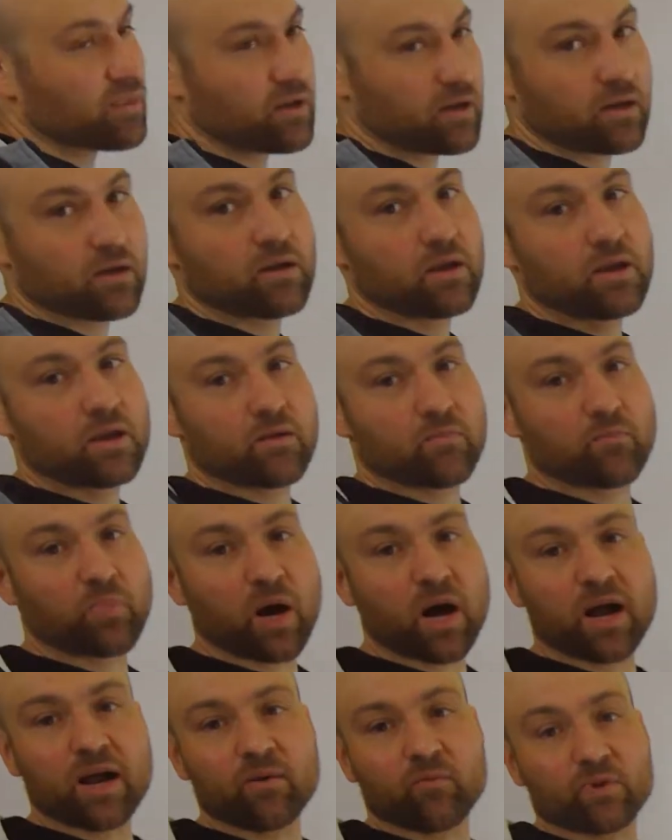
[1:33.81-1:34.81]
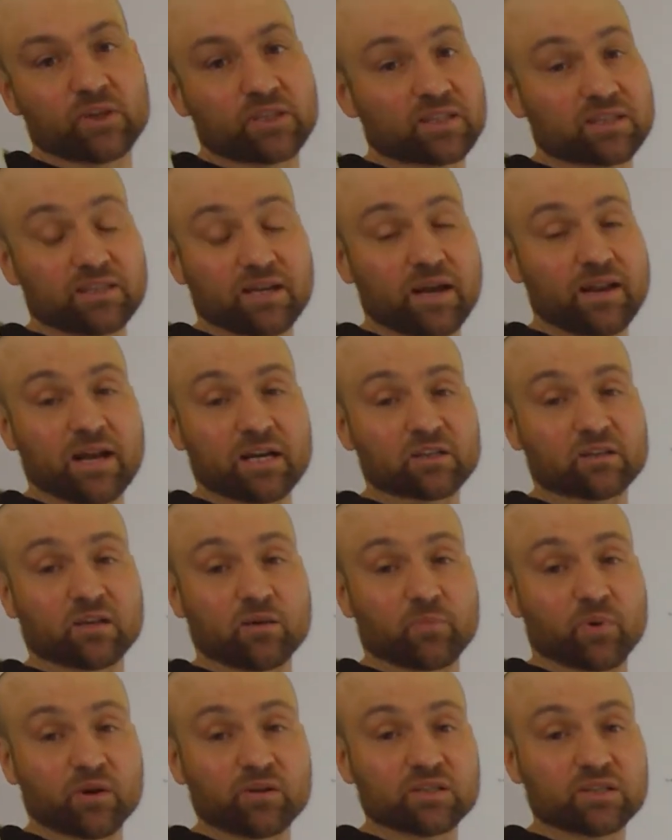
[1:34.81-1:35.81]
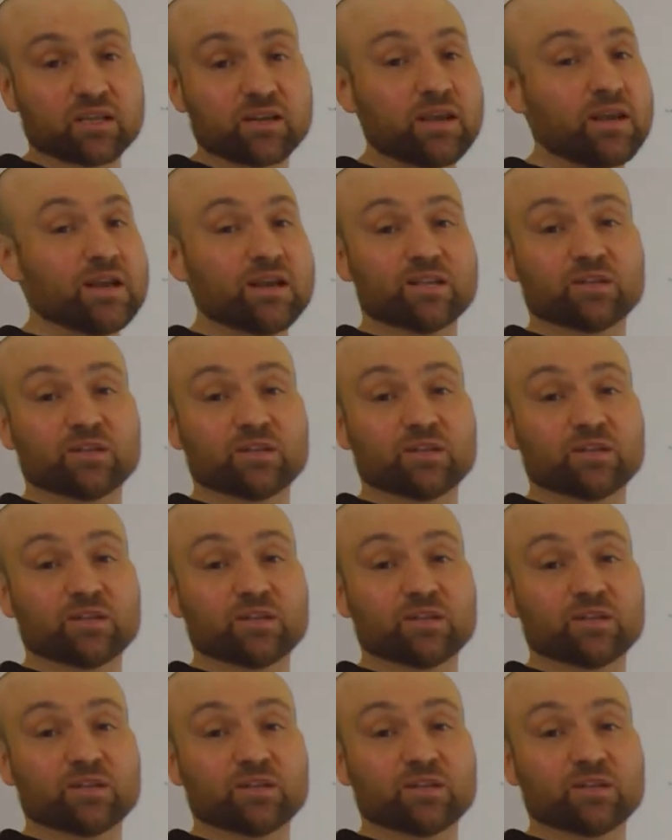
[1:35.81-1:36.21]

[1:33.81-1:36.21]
the bot, which is not actually a person.